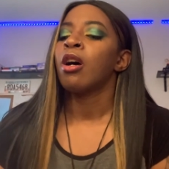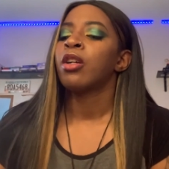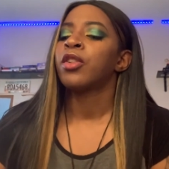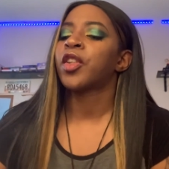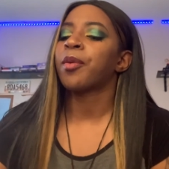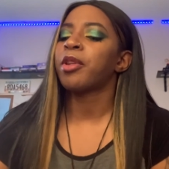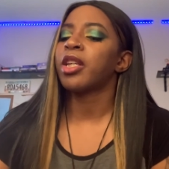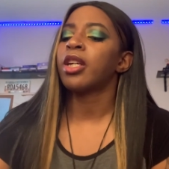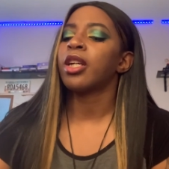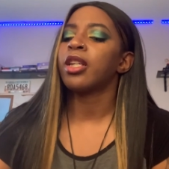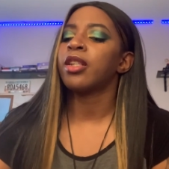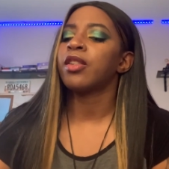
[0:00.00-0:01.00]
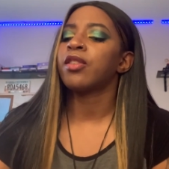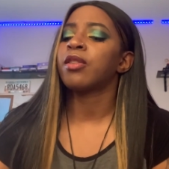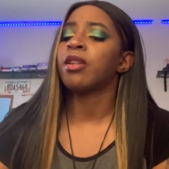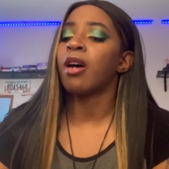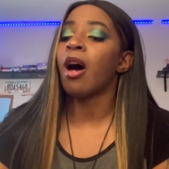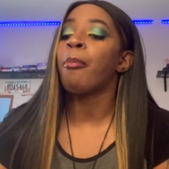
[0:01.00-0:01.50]
Something
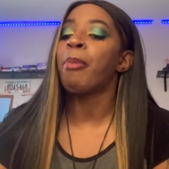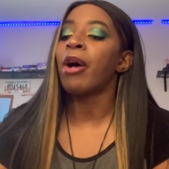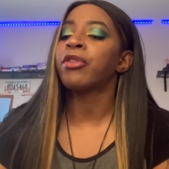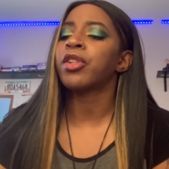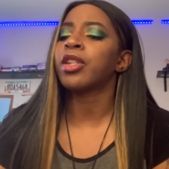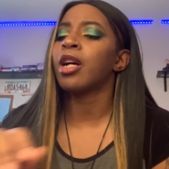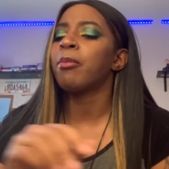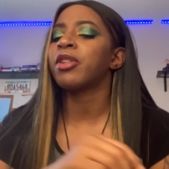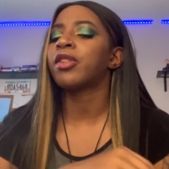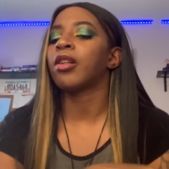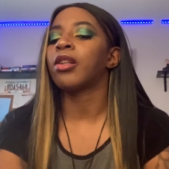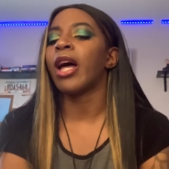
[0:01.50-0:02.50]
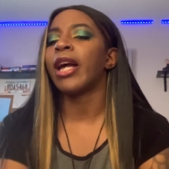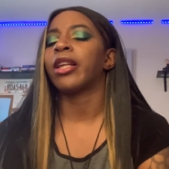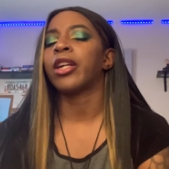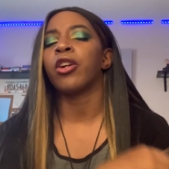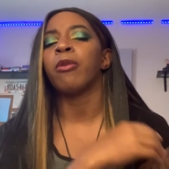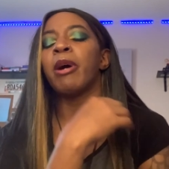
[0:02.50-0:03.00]
is about to come into light.
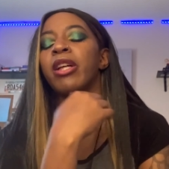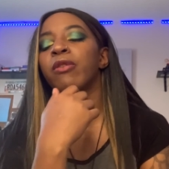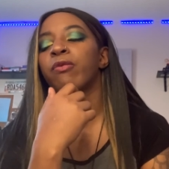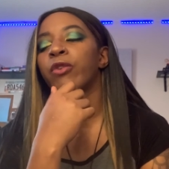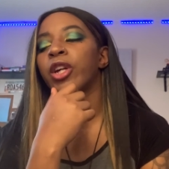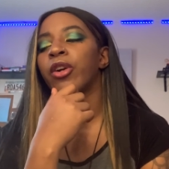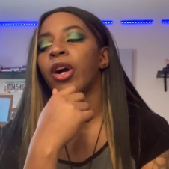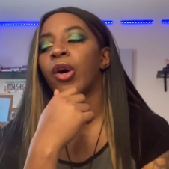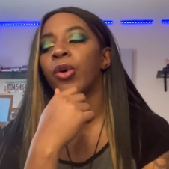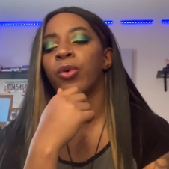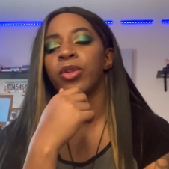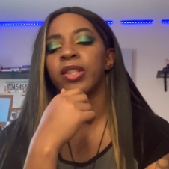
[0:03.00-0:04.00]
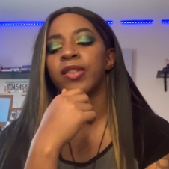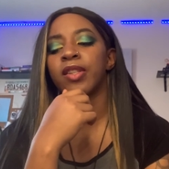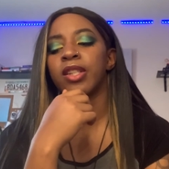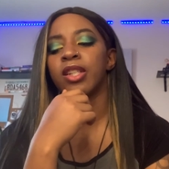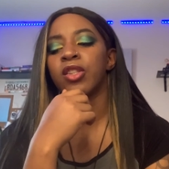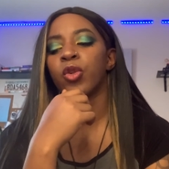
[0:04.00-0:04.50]
Like, you're about to figure out who this
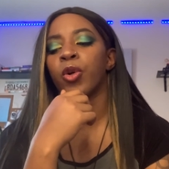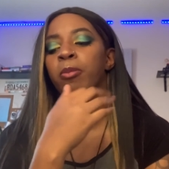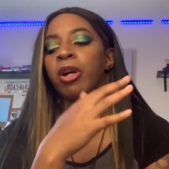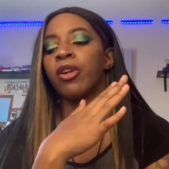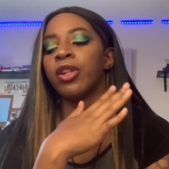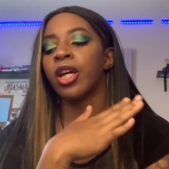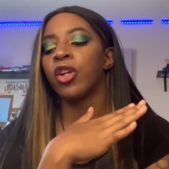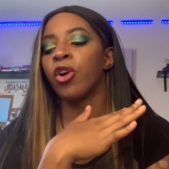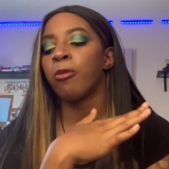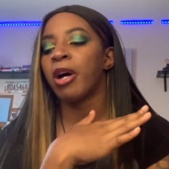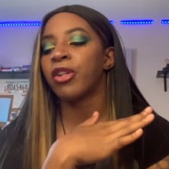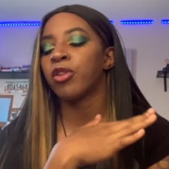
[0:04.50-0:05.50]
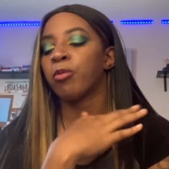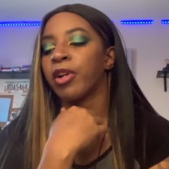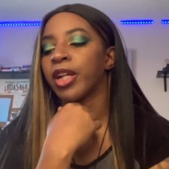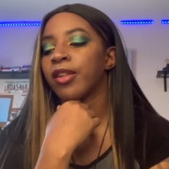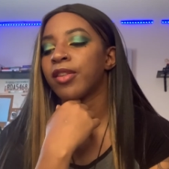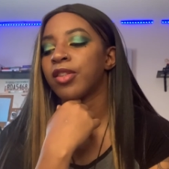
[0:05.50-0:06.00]
is, or better yet, you're about to
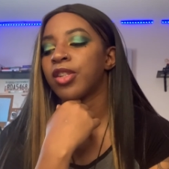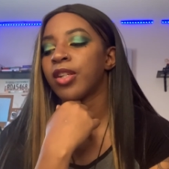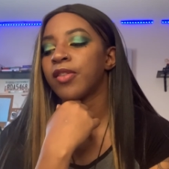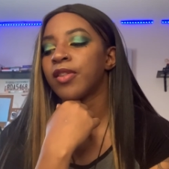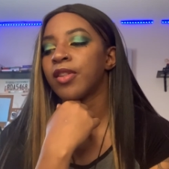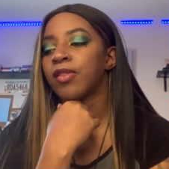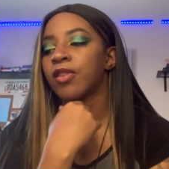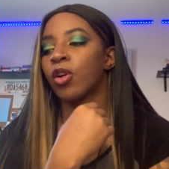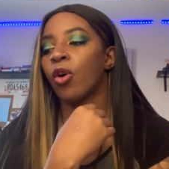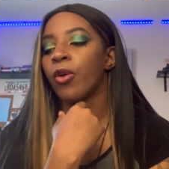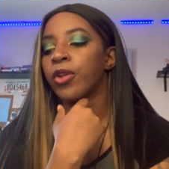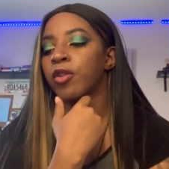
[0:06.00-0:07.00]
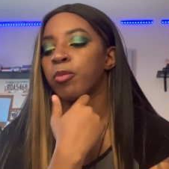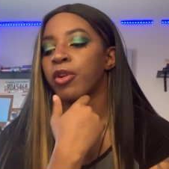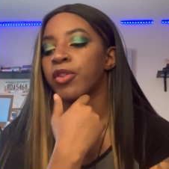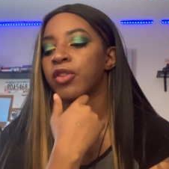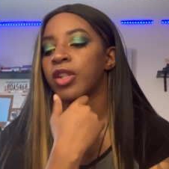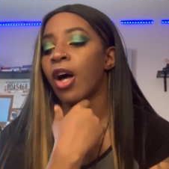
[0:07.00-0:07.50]
bring it to justice and call this
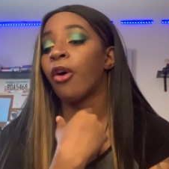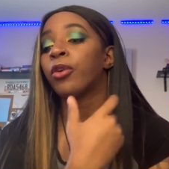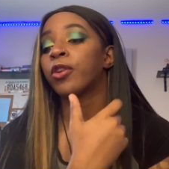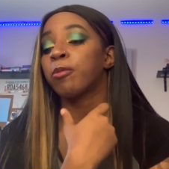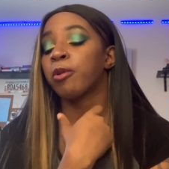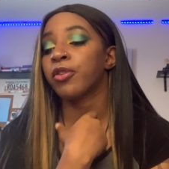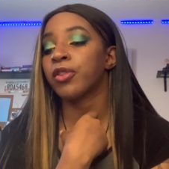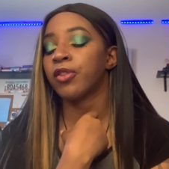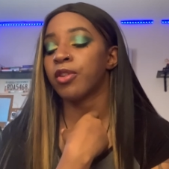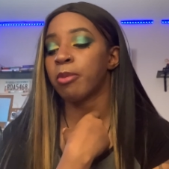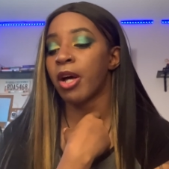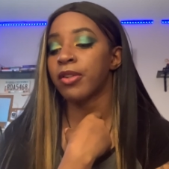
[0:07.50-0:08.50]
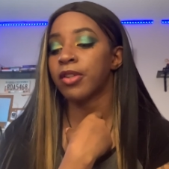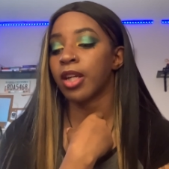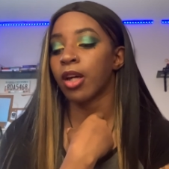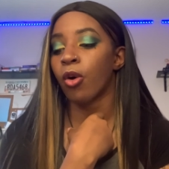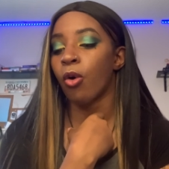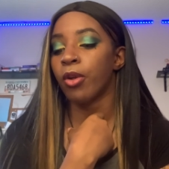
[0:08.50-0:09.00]
person out, or this person is about to
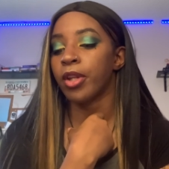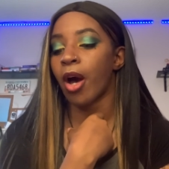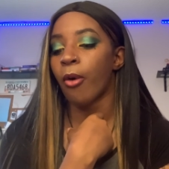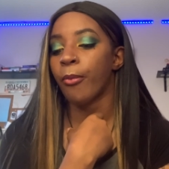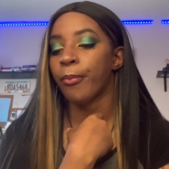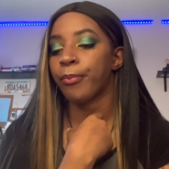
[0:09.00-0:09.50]
get called out.